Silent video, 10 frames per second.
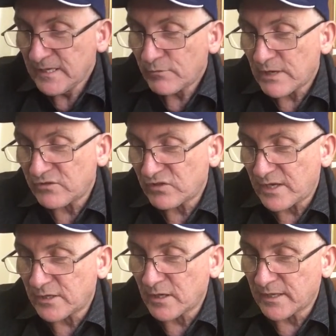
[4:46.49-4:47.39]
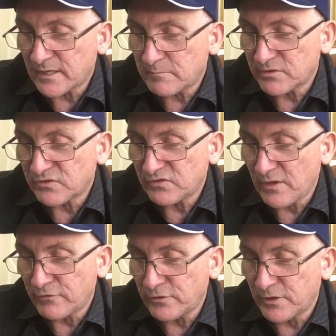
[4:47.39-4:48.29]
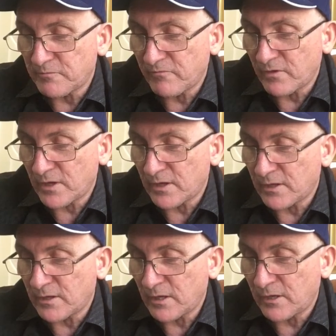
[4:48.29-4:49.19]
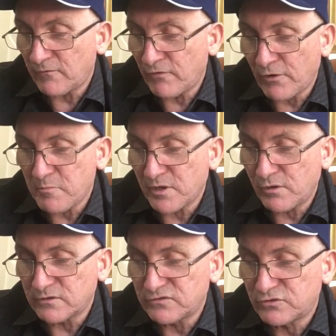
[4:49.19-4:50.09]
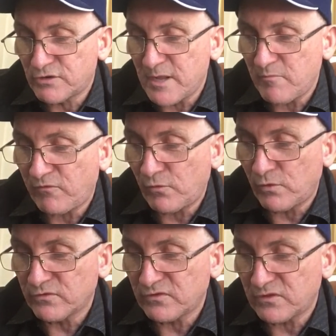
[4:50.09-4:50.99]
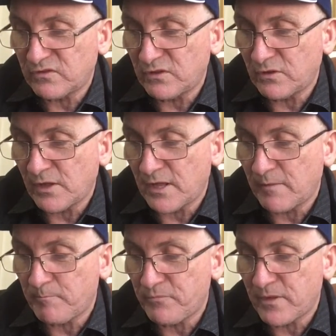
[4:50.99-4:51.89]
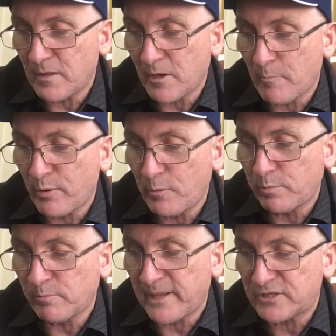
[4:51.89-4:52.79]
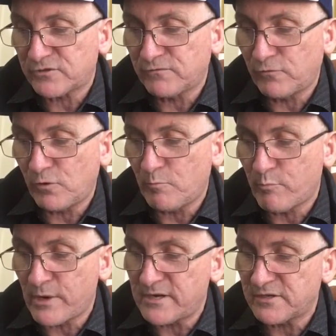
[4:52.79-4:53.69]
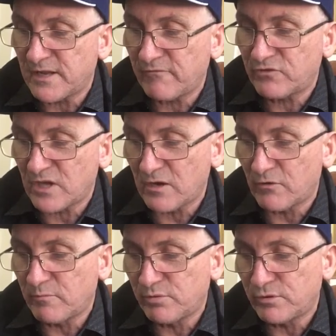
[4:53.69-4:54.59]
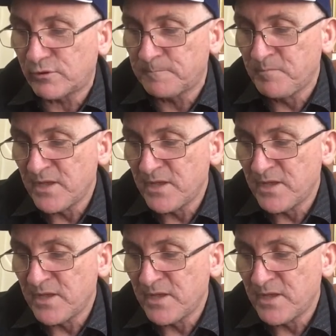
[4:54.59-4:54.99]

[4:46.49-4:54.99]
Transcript: Race 8, I like number 7 at very big odds, Dreamforce. It's in a purple patch of form. Brenton Avdulla aboard.